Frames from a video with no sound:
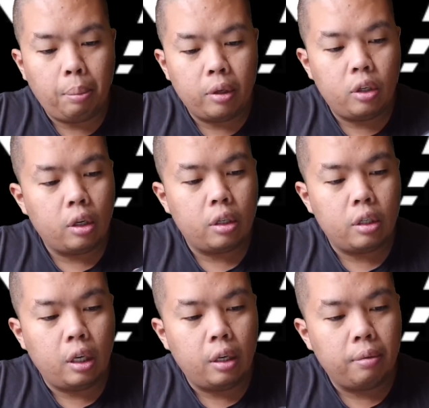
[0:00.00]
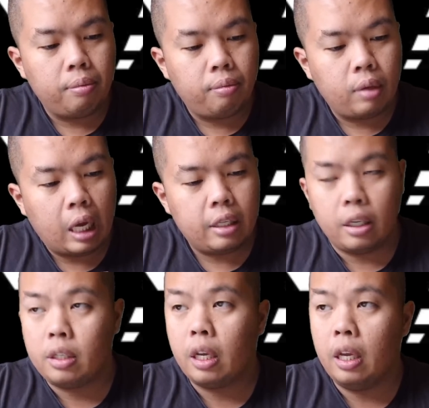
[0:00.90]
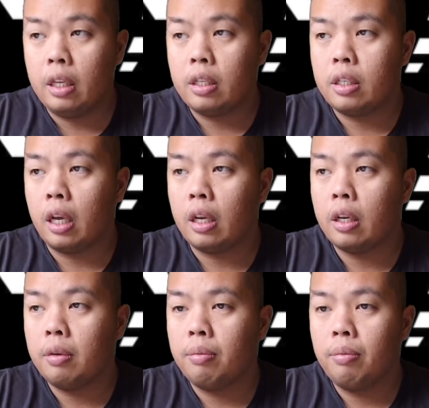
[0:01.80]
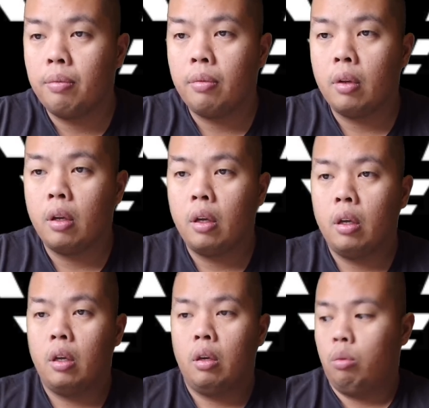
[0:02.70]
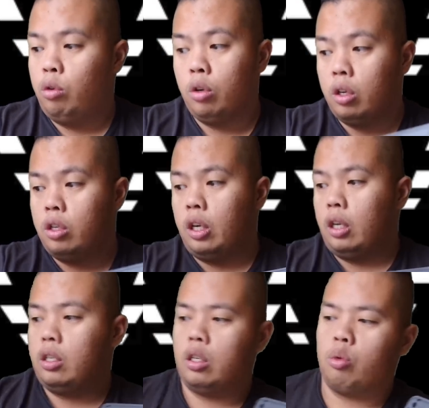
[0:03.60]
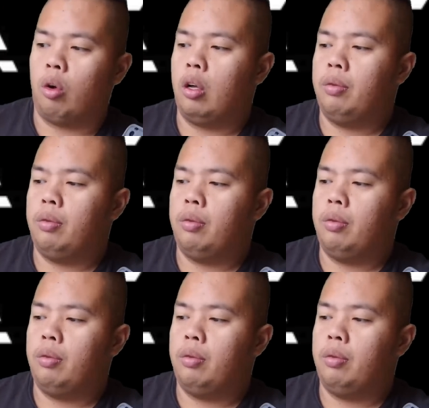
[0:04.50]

as you could see, has this heat sink, which you could change as well.